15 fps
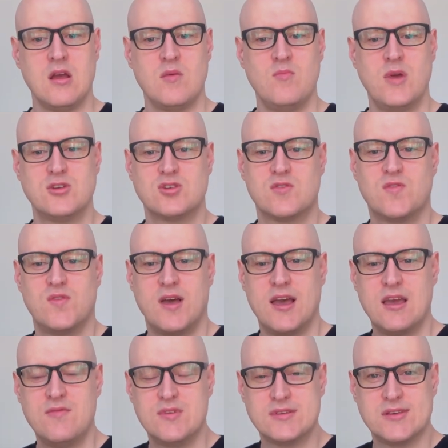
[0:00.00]
measure
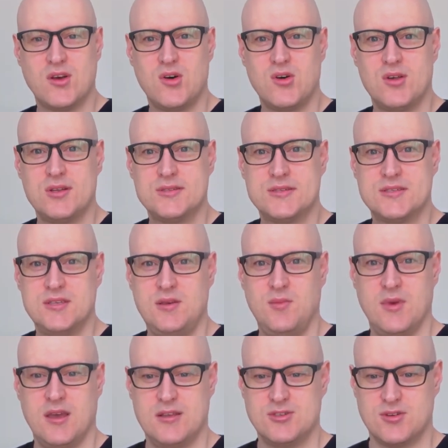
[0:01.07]
5 is all C
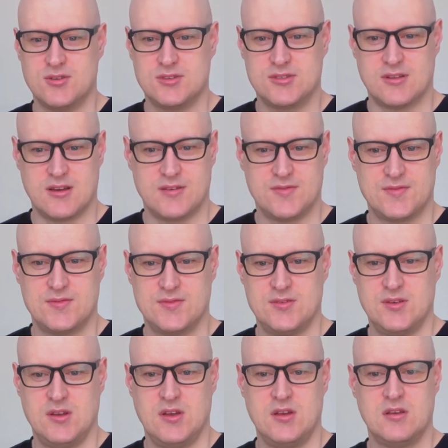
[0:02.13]
major stuff.
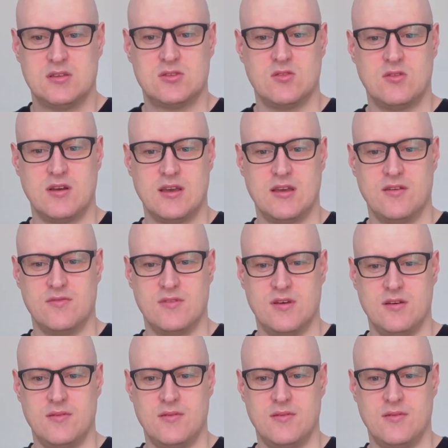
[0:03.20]
So I have